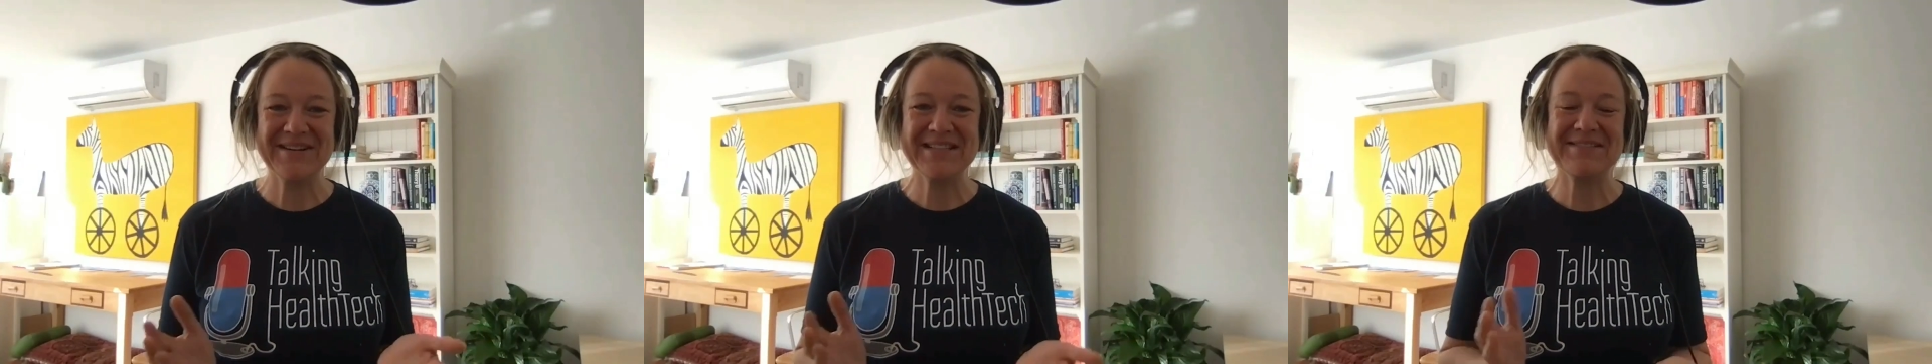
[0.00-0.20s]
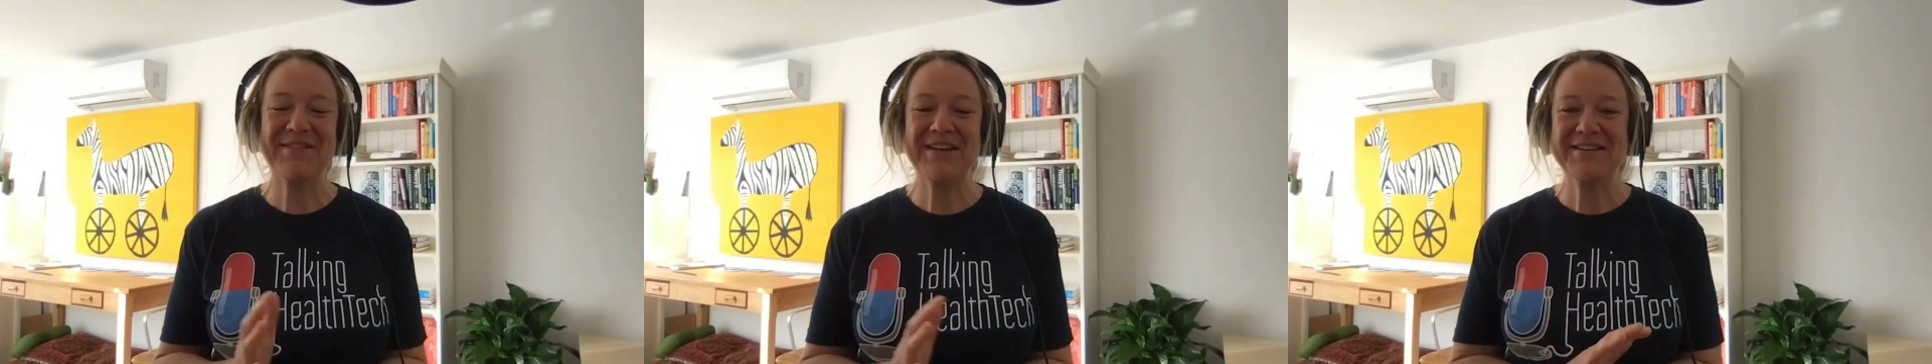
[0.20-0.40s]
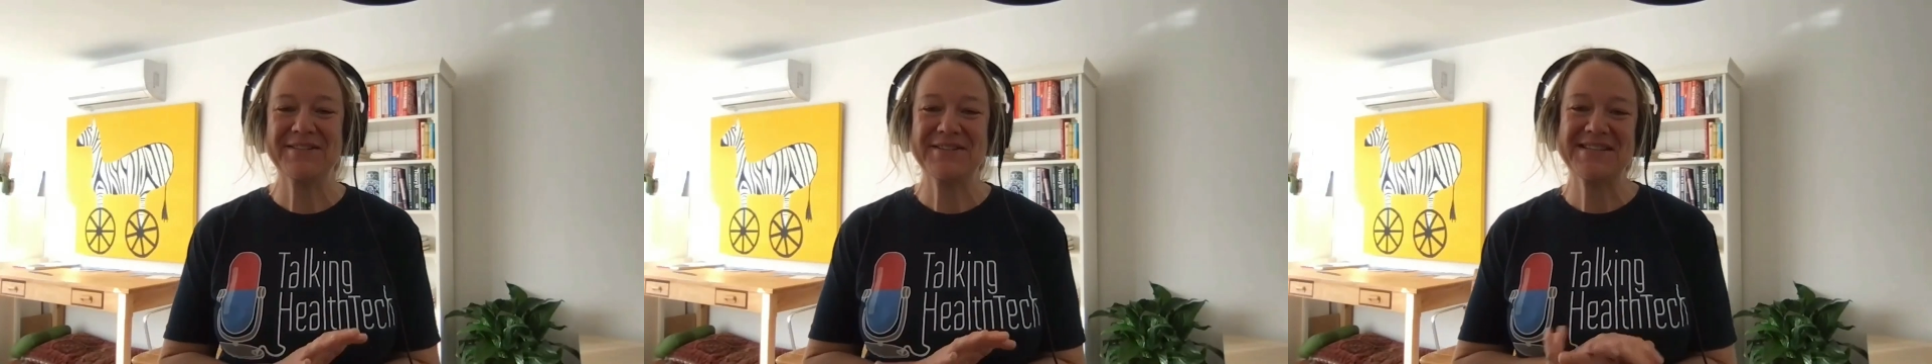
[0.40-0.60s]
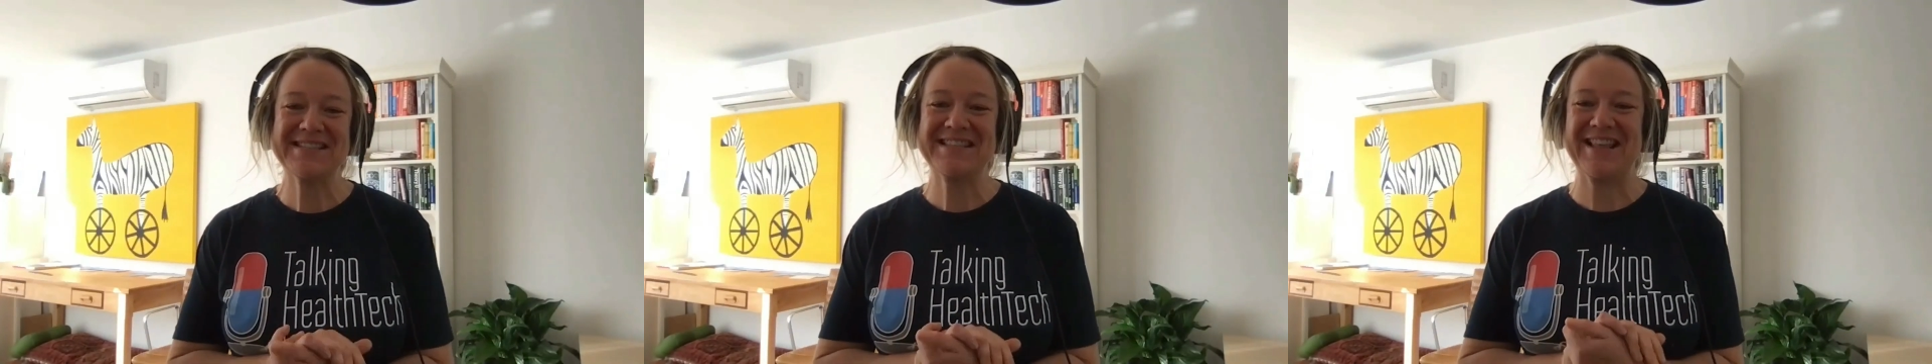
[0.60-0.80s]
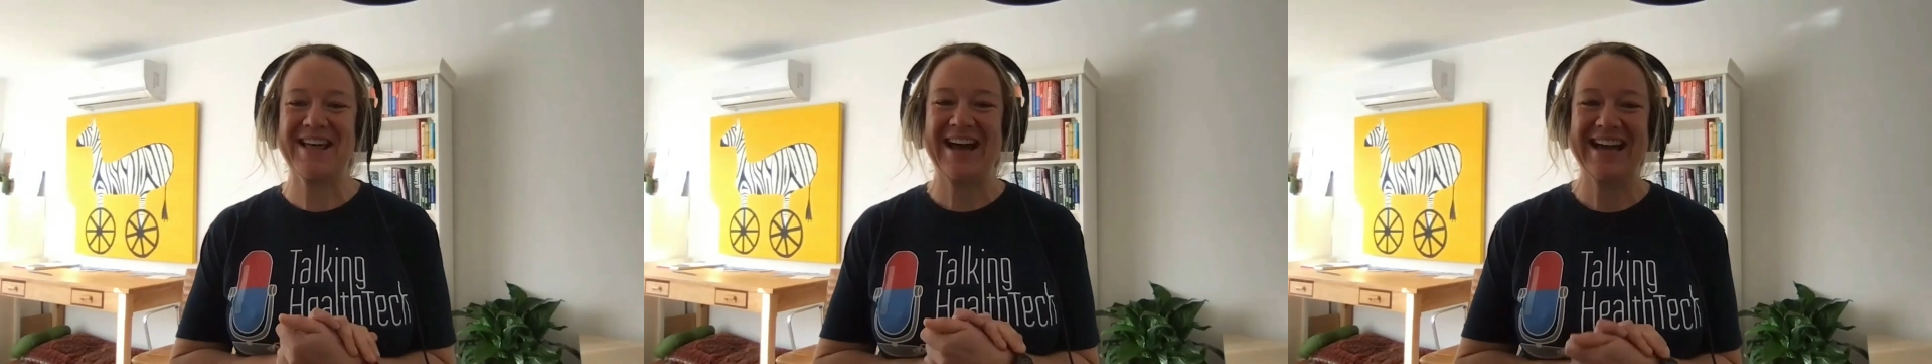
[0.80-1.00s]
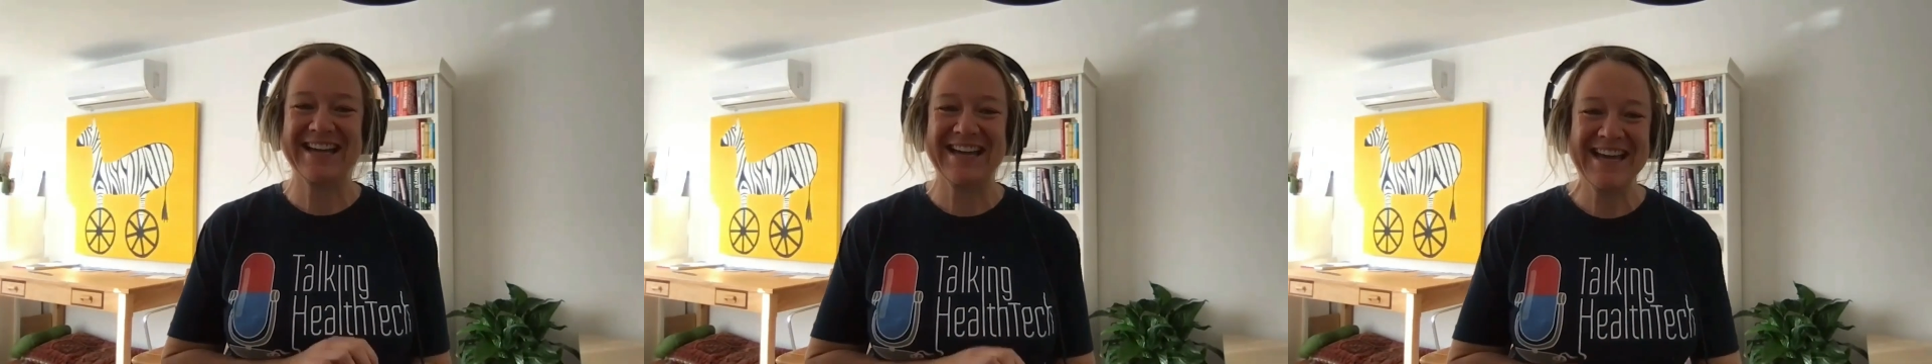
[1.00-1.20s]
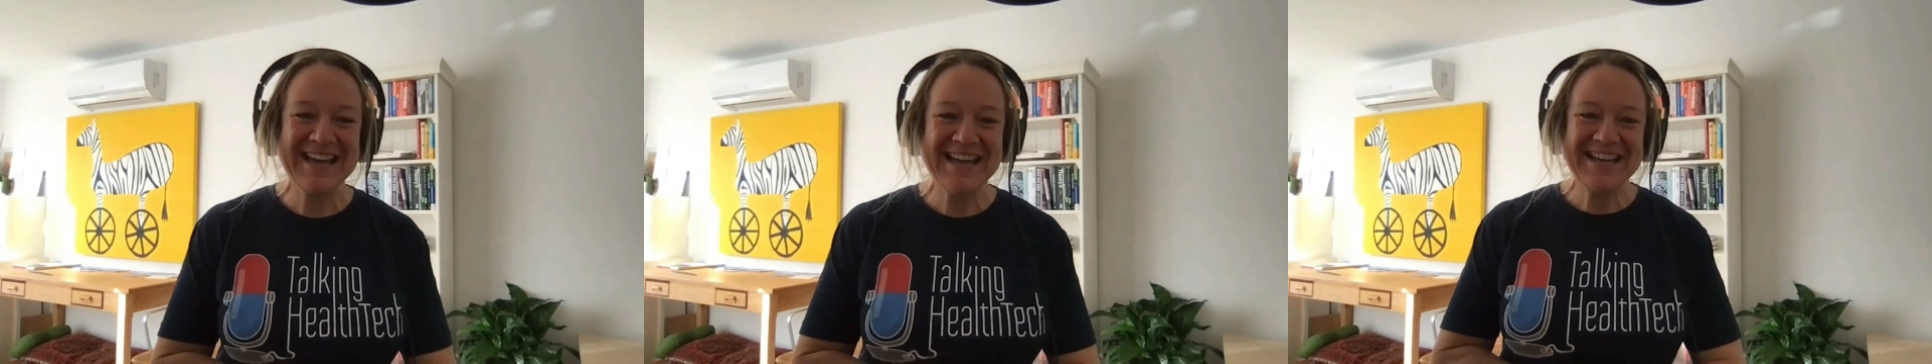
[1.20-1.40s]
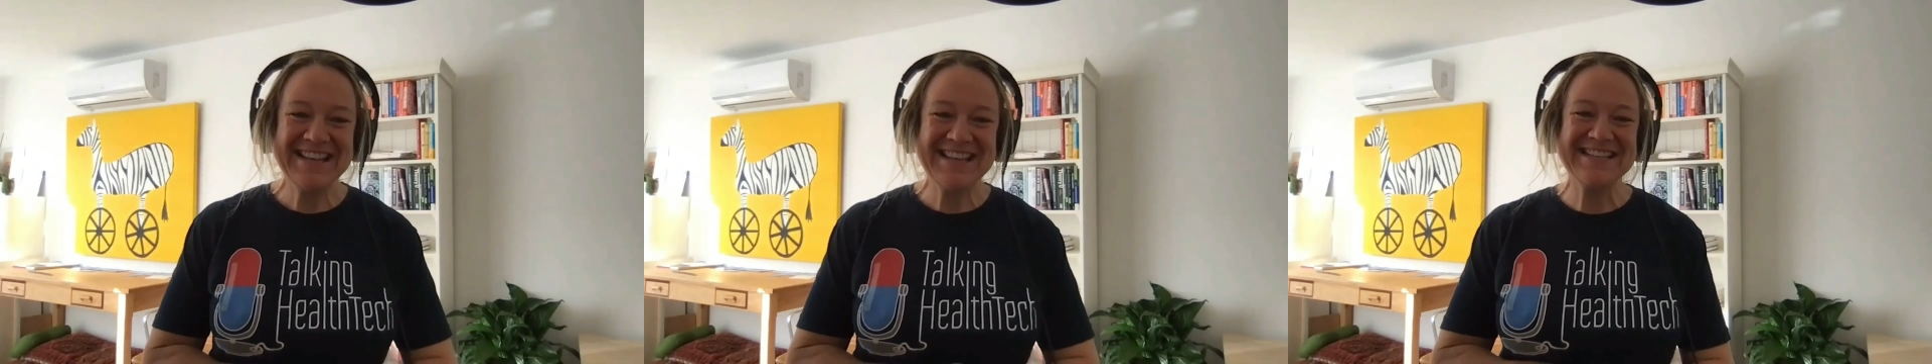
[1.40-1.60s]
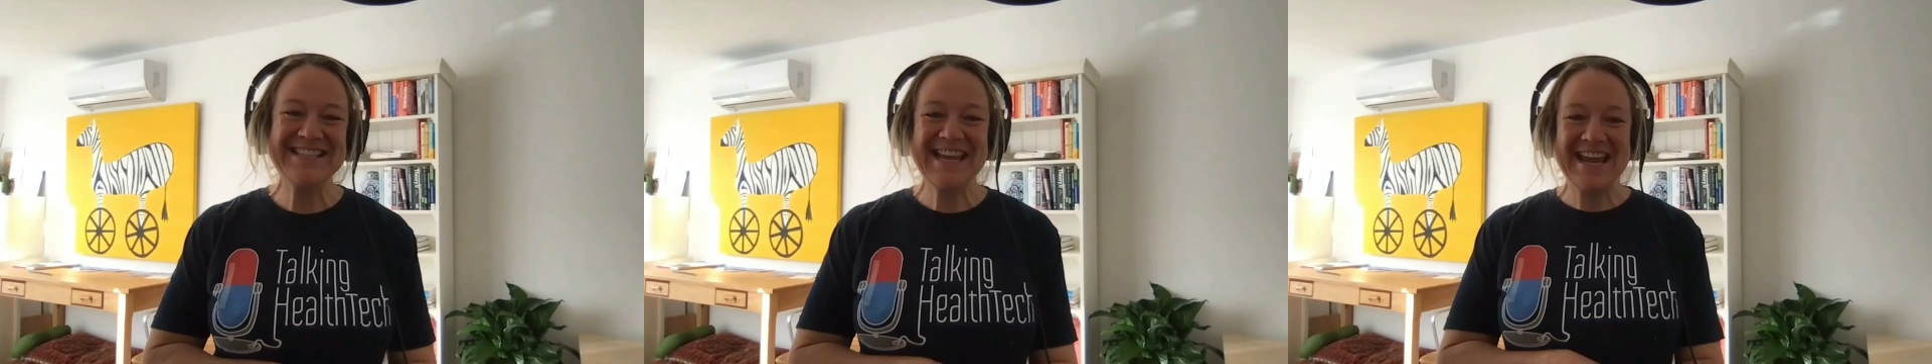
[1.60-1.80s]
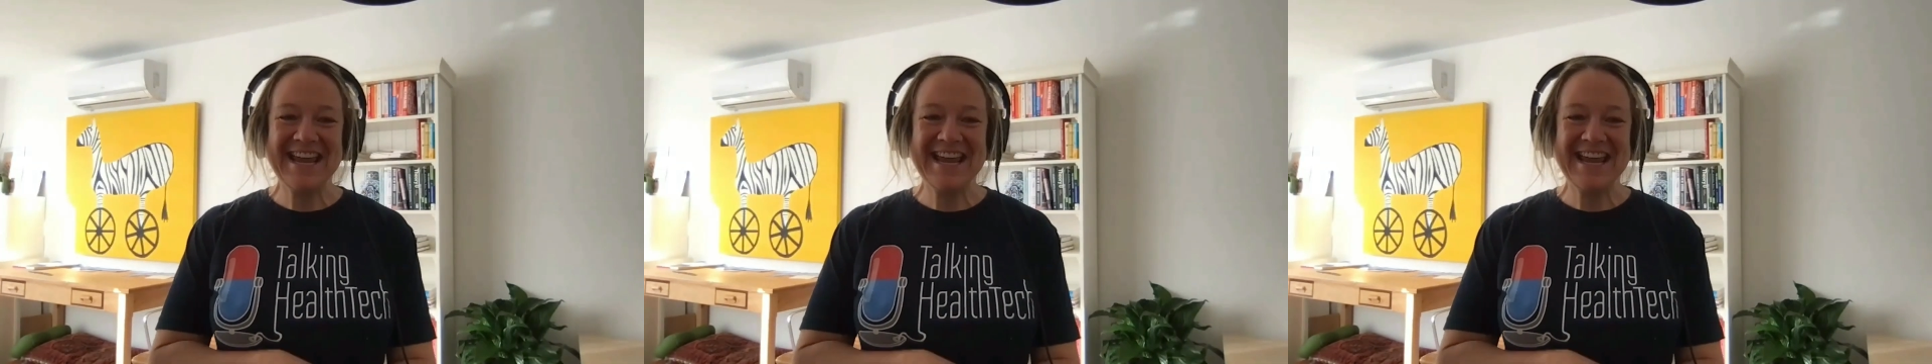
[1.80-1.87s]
It feels like this